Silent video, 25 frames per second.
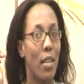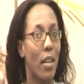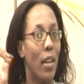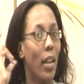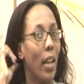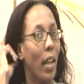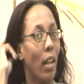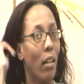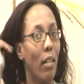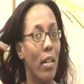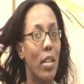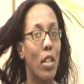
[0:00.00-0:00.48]
The
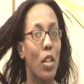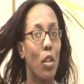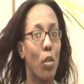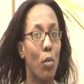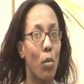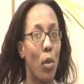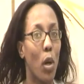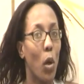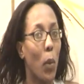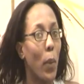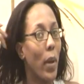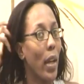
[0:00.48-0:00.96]
hair is
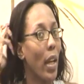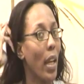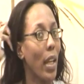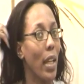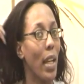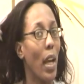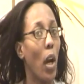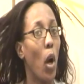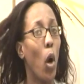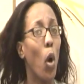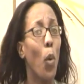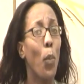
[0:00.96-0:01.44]
growing
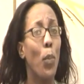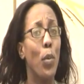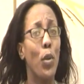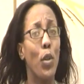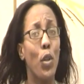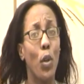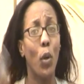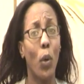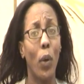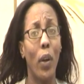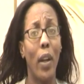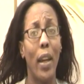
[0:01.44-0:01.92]
and I
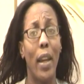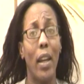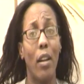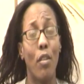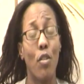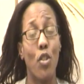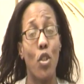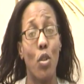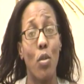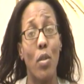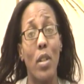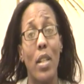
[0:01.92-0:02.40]
hope your
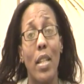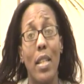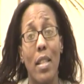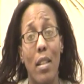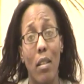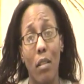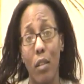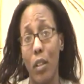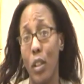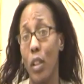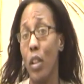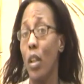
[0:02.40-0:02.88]
hair
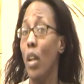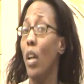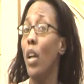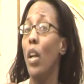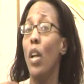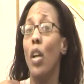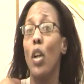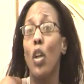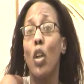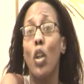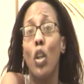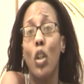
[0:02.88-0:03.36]
journeys are
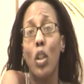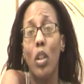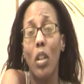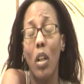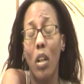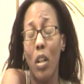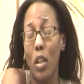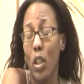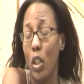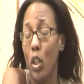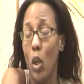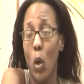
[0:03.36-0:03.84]

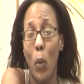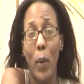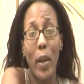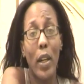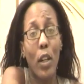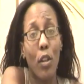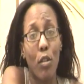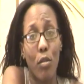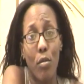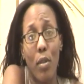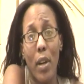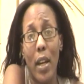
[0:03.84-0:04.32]

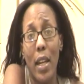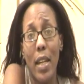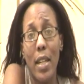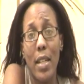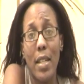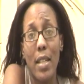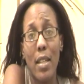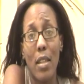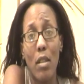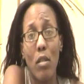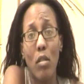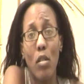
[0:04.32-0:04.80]
going
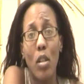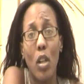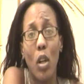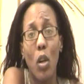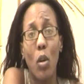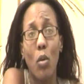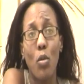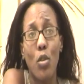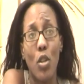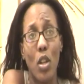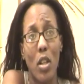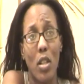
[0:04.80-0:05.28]
great, you
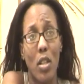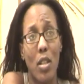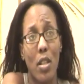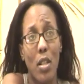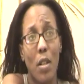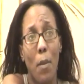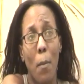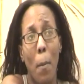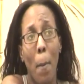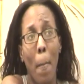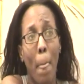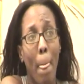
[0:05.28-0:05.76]
know,
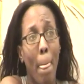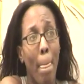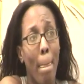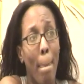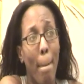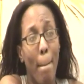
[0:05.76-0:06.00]
just